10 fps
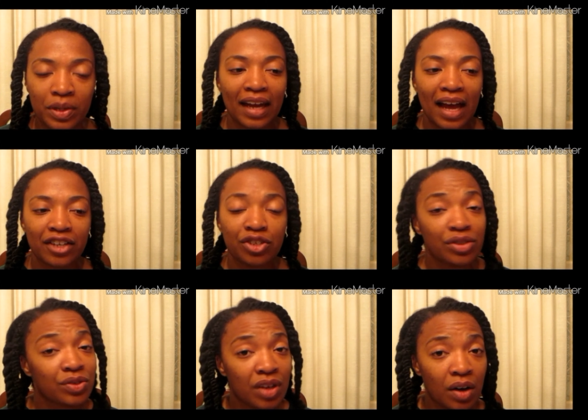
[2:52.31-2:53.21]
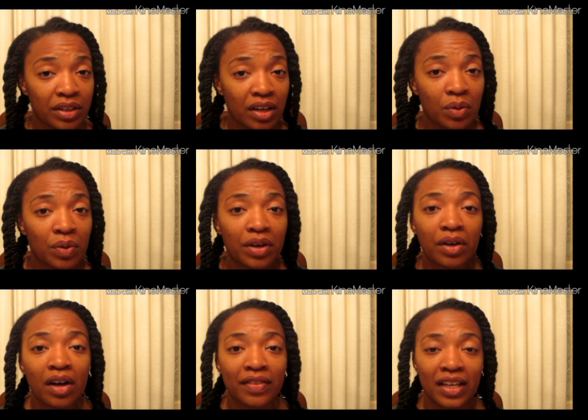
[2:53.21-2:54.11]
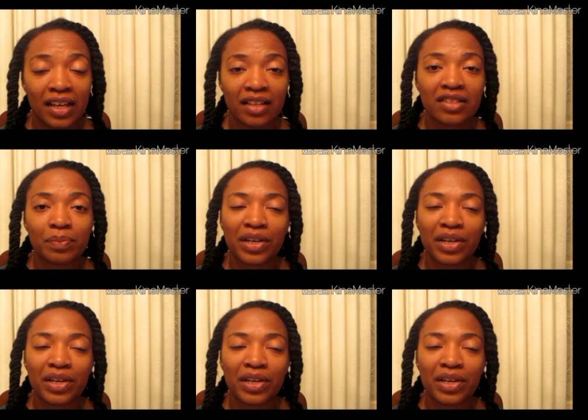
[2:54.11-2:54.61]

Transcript: and I do use coconut oil on the ends,